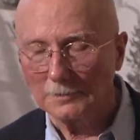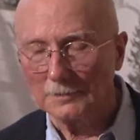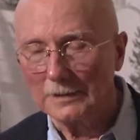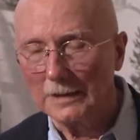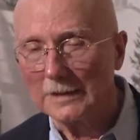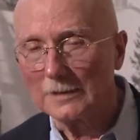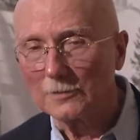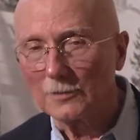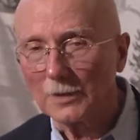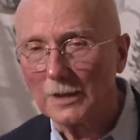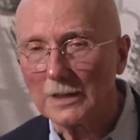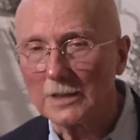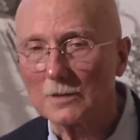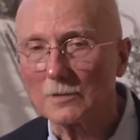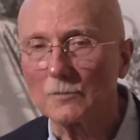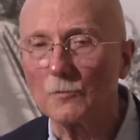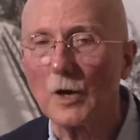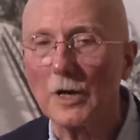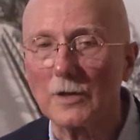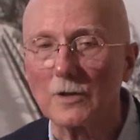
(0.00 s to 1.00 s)

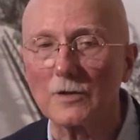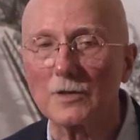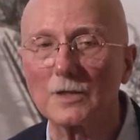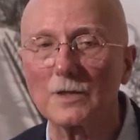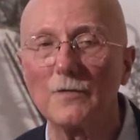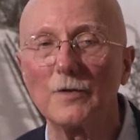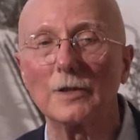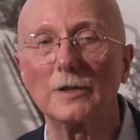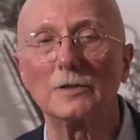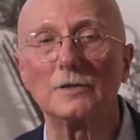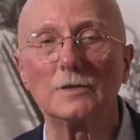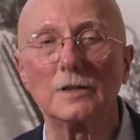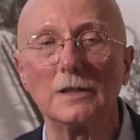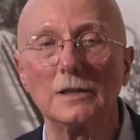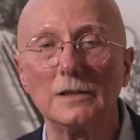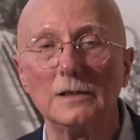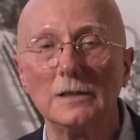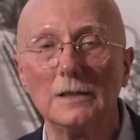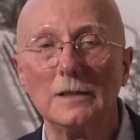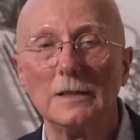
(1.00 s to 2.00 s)
increased weather
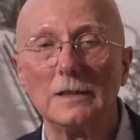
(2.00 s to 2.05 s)
severity